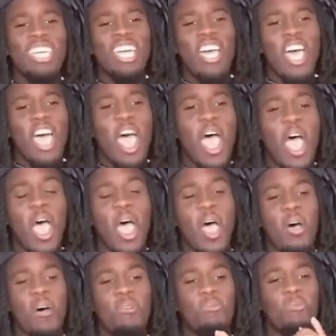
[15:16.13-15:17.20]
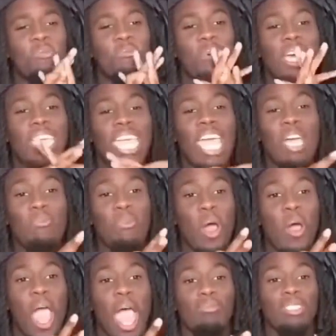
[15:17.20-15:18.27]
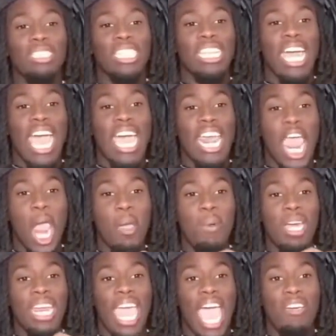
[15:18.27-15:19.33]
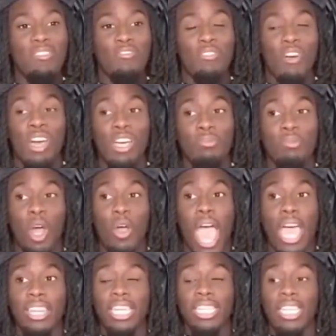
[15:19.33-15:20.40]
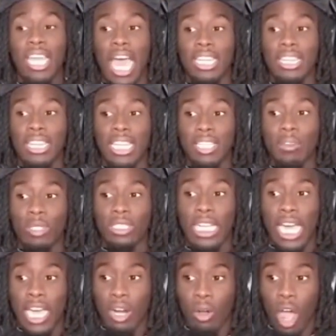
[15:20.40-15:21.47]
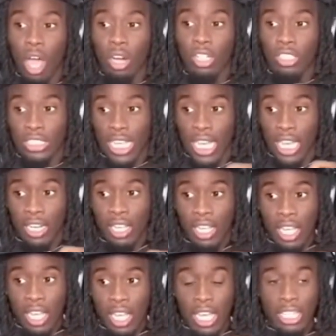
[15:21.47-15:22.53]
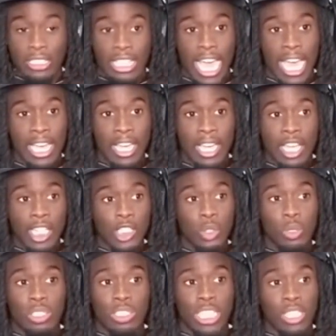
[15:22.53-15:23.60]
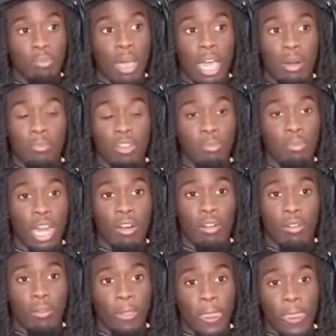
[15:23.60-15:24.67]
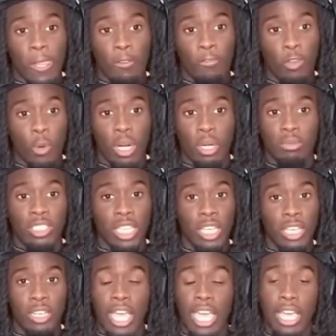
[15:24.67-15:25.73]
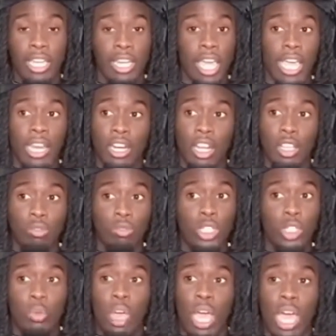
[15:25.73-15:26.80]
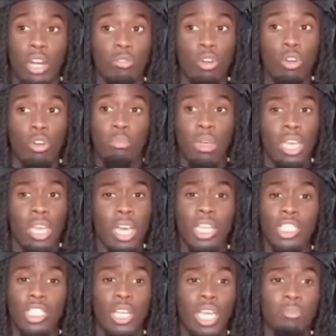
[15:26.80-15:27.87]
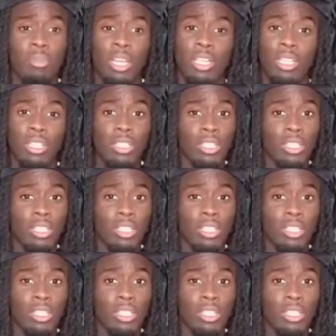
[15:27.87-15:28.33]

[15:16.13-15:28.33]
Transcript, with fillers: Yeah, um, no, but yeah, are, bro, I'm just glad everybody having fun, bro. I think the I think what y'all gotta understand is that Twitch is at the bottom of the barrel. You feel what I'm saying? And and another reason why I don't regret my contract, buddy,